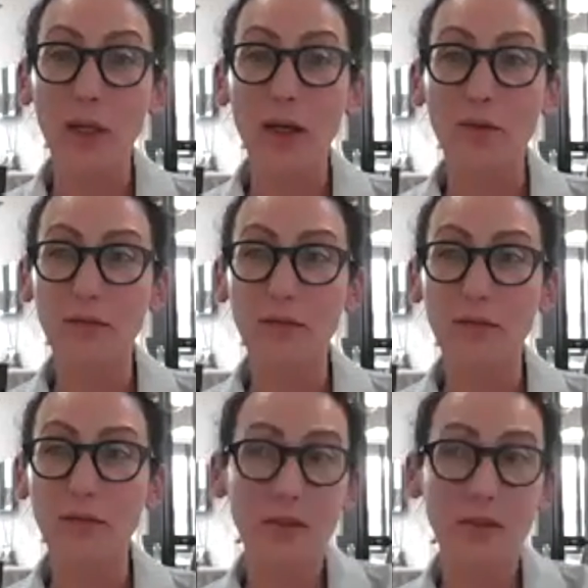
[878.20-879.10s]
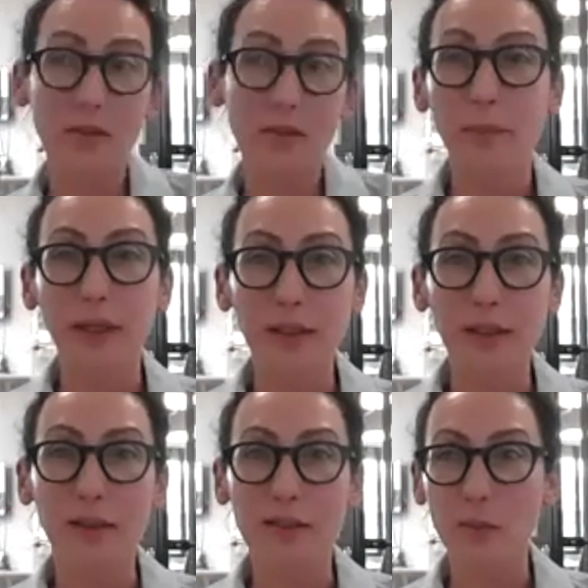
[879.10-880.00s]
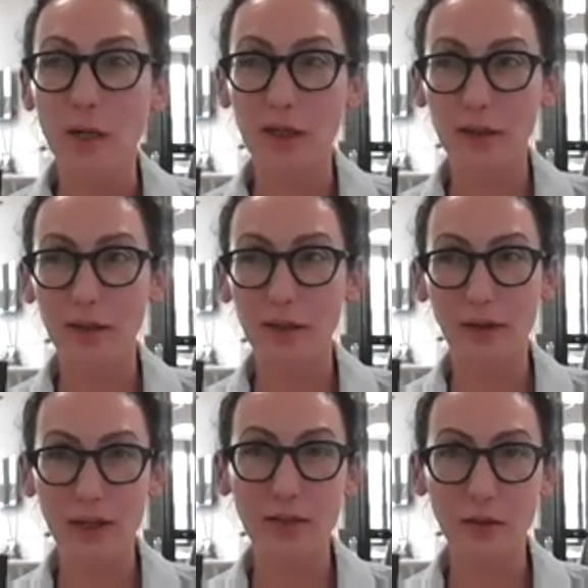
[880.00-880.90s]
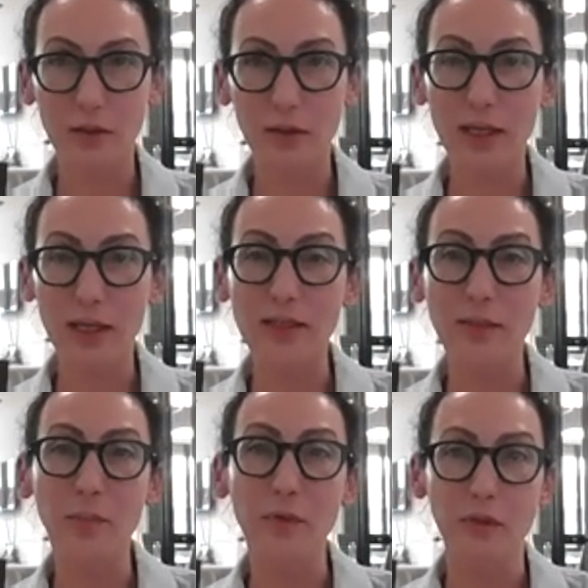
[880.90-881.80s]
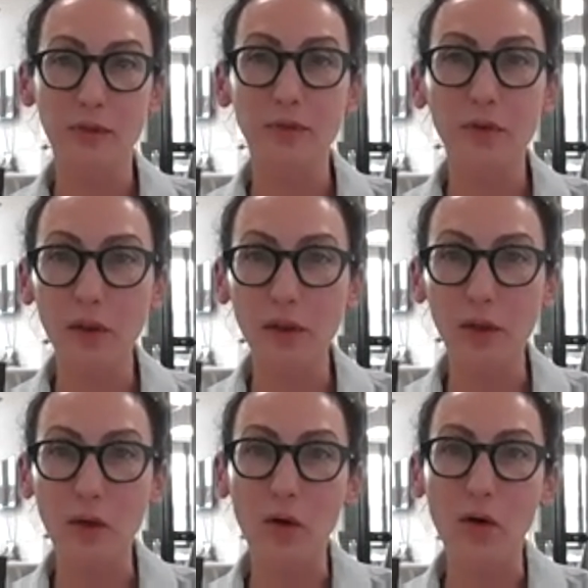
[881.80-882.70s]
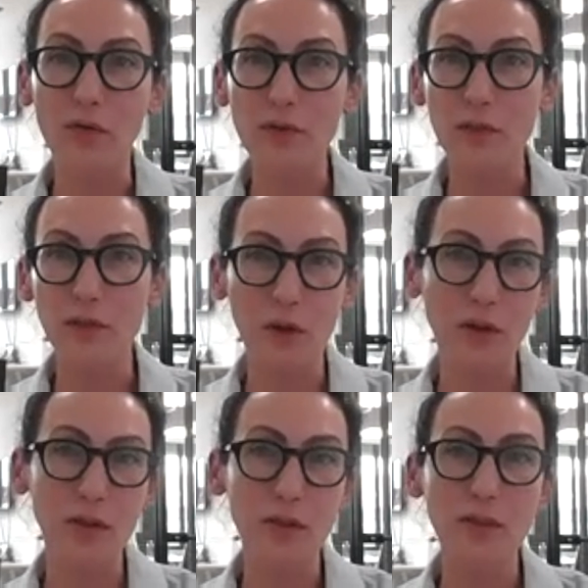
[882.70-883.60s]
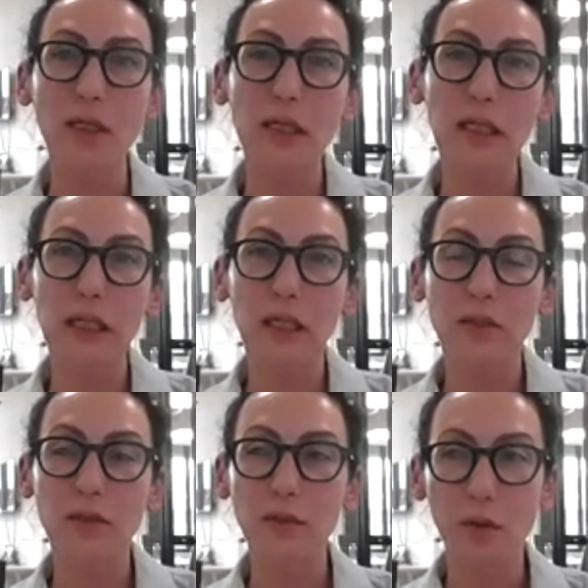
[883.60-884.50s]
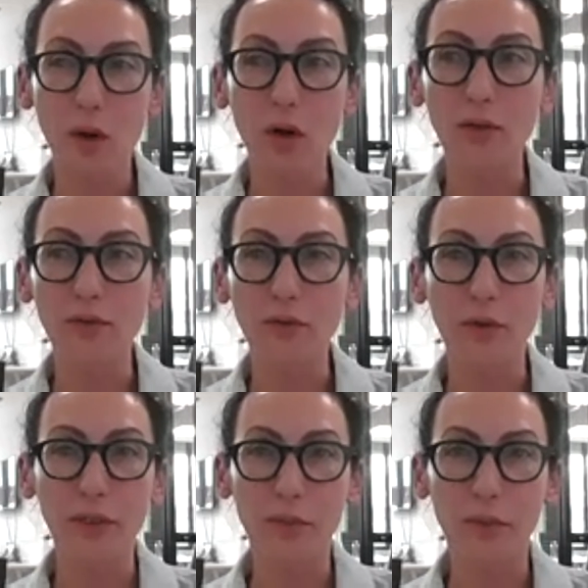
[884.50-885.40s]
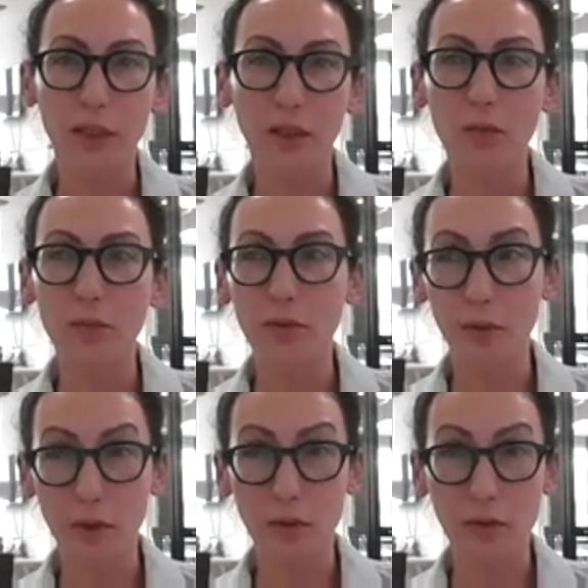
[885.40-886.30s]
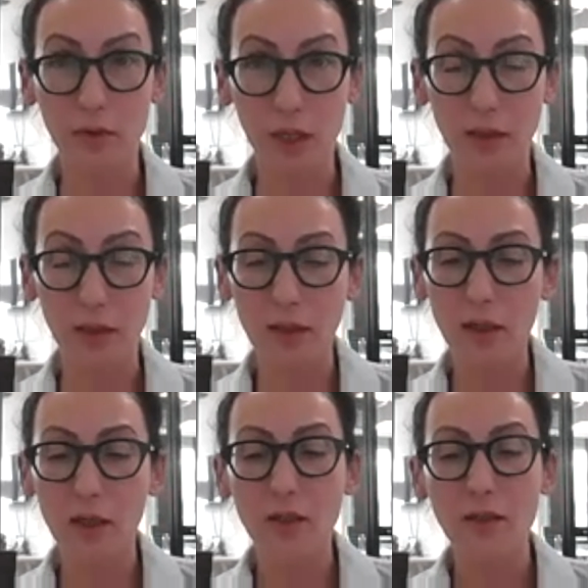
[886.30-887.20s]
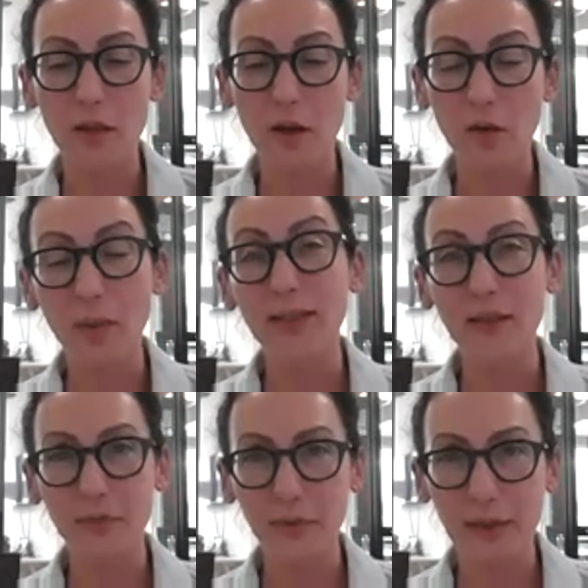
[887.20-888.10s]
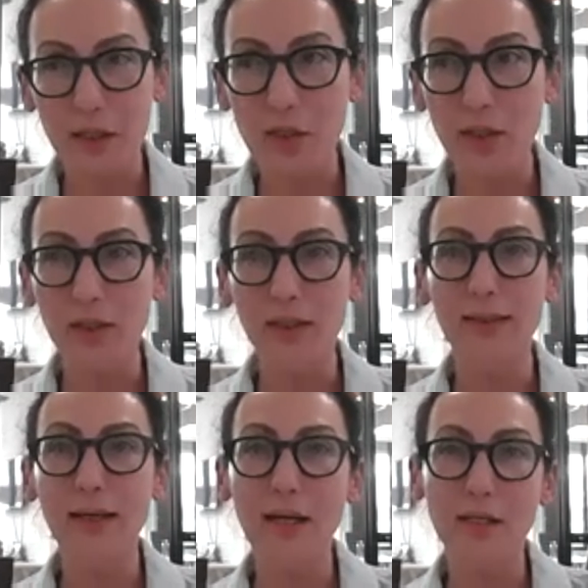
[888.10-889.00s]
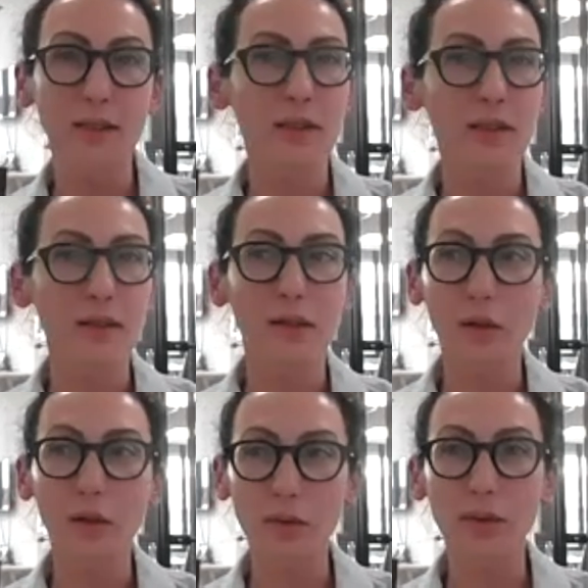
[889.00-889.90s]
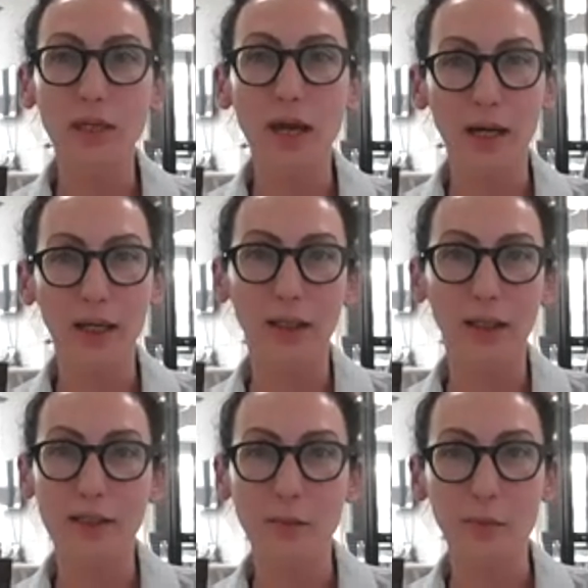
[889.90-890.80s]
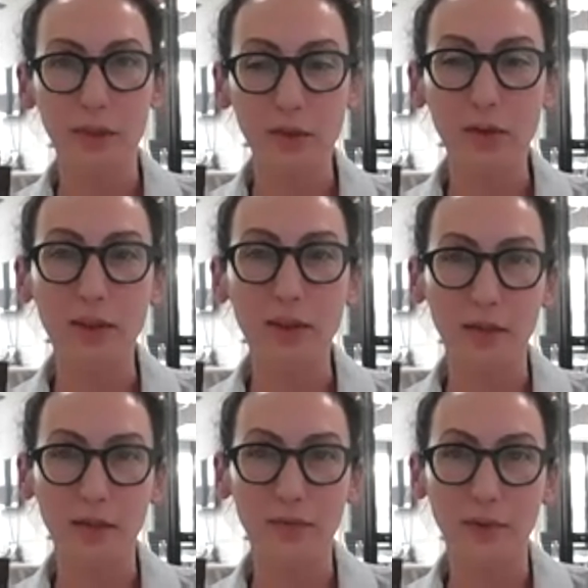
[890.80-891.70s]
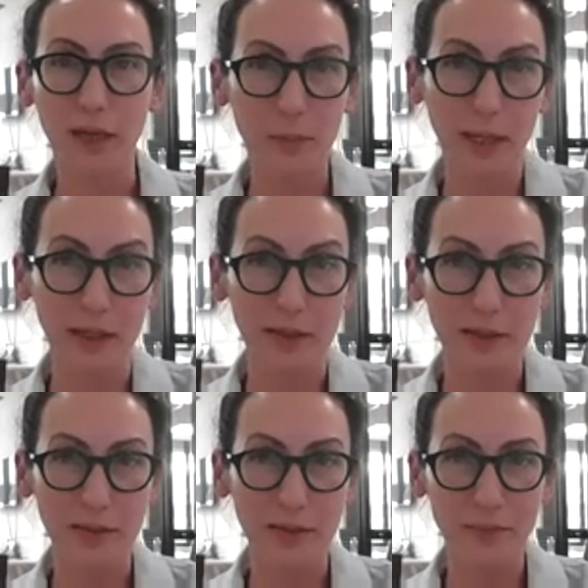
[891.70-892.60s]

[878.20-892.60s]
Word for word: have initially built the Smart Investor as a portfolio of stocks to hold for the medium to long run. So by definition, it doesn't include highly speculative bets.